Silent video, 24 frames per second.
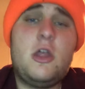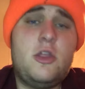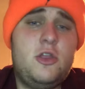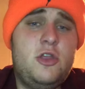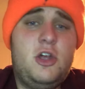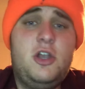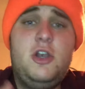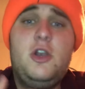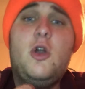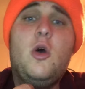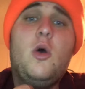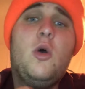
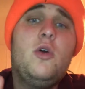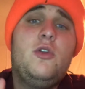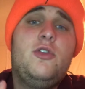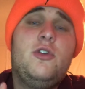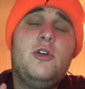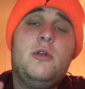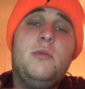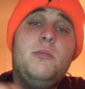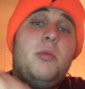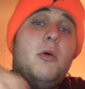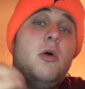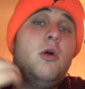the
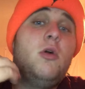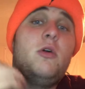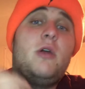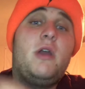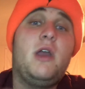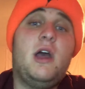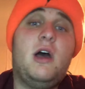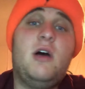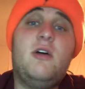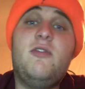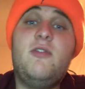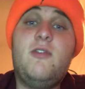northern
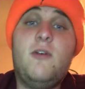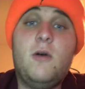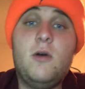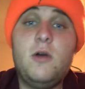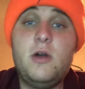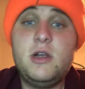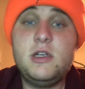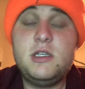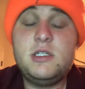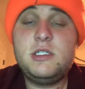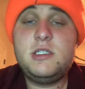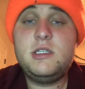boreal
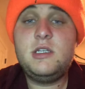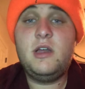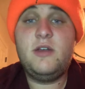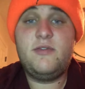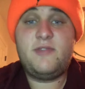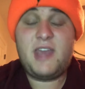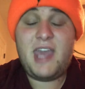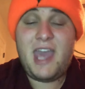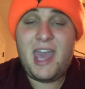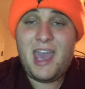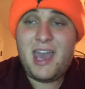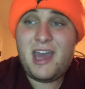forests of
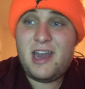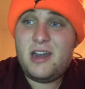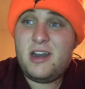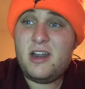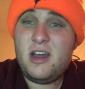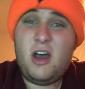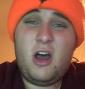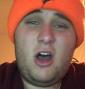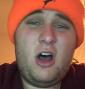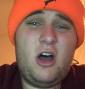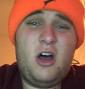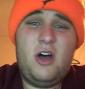
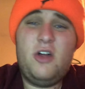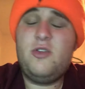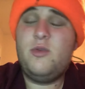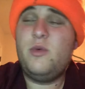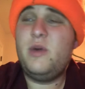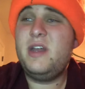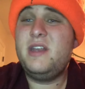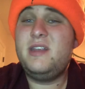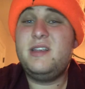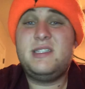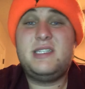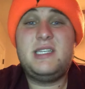Canada all the
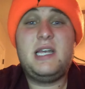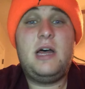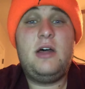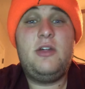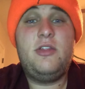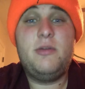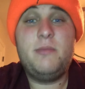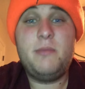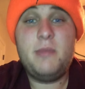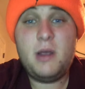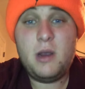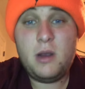way to
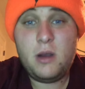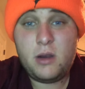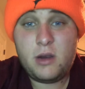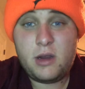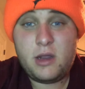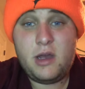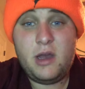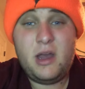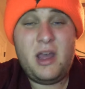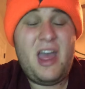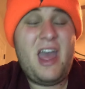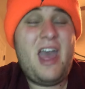South
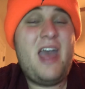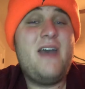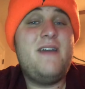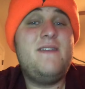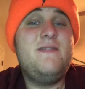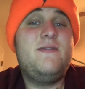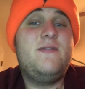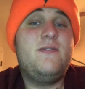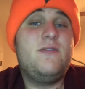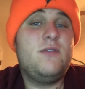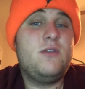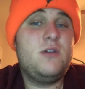America.
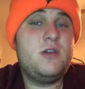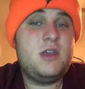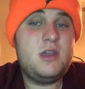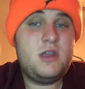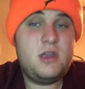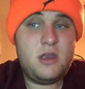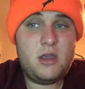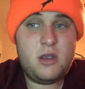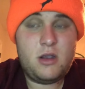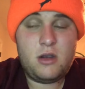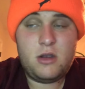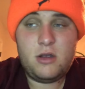Every
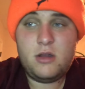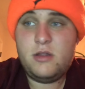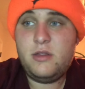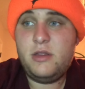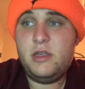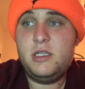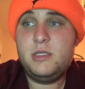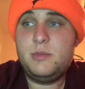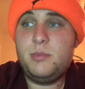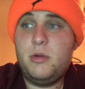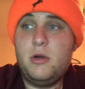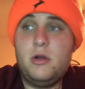year
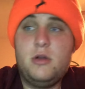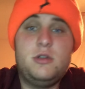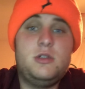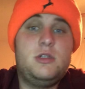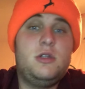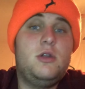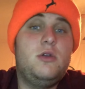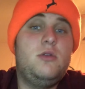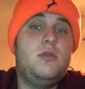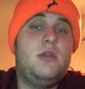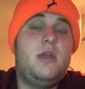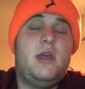these birds
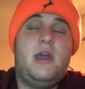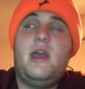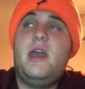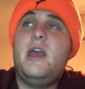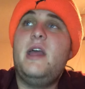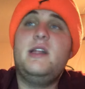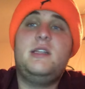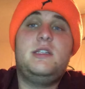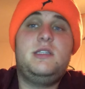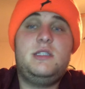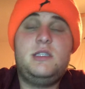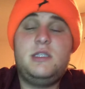do that.
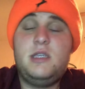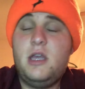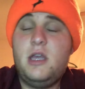It's